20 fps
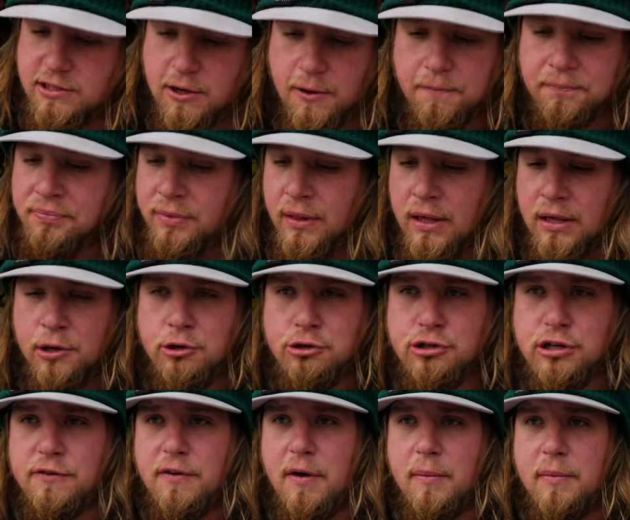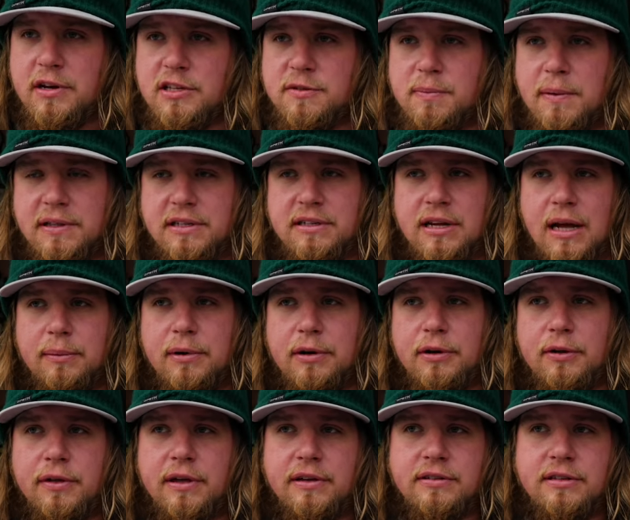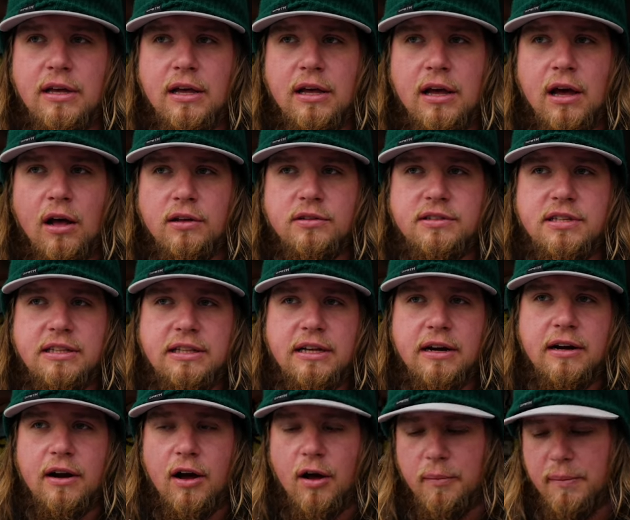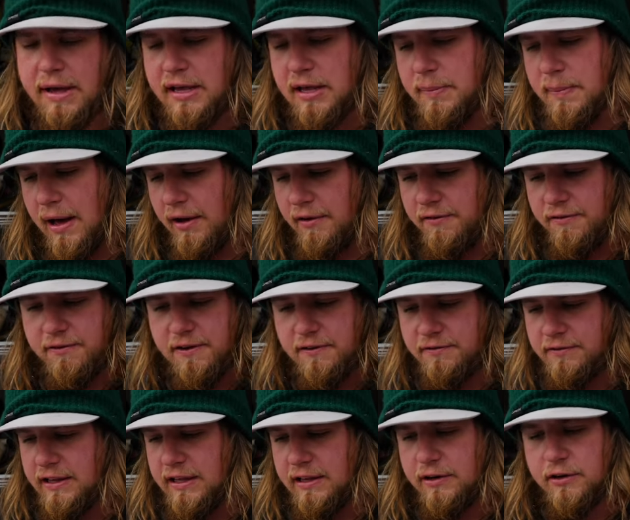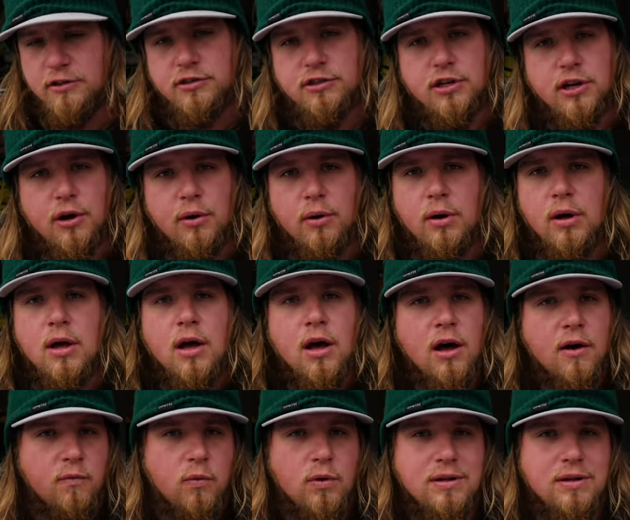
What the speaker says: So usually if I'm gonna spend the time to do this, I'll sit there, I'll make about 15 or so of